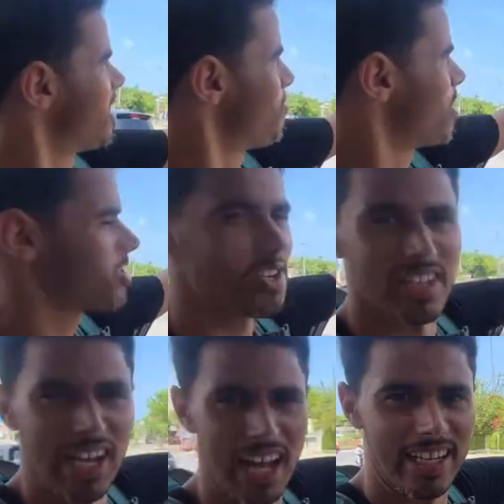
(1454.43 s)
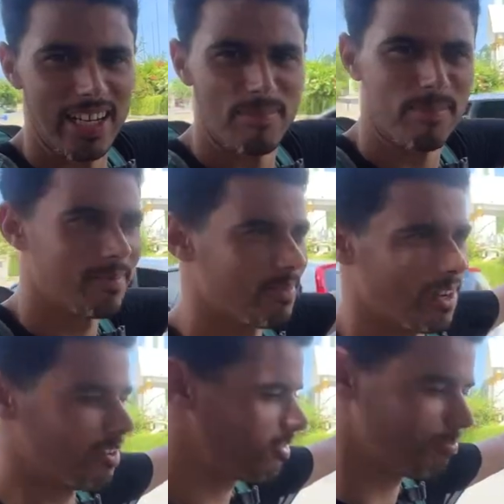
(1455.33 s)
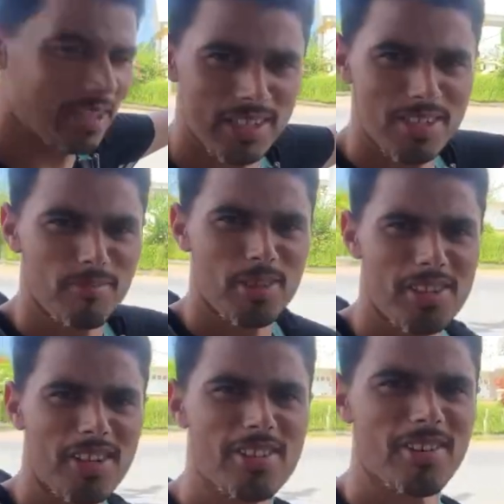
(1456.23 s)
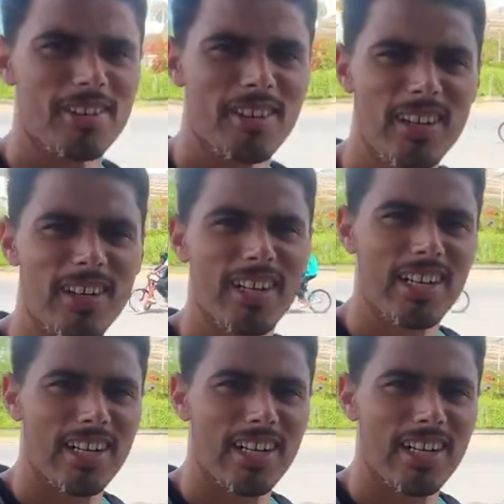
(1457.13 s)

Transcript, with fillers: uh, Masjid Al Hakim, one of the biggest mosques also here.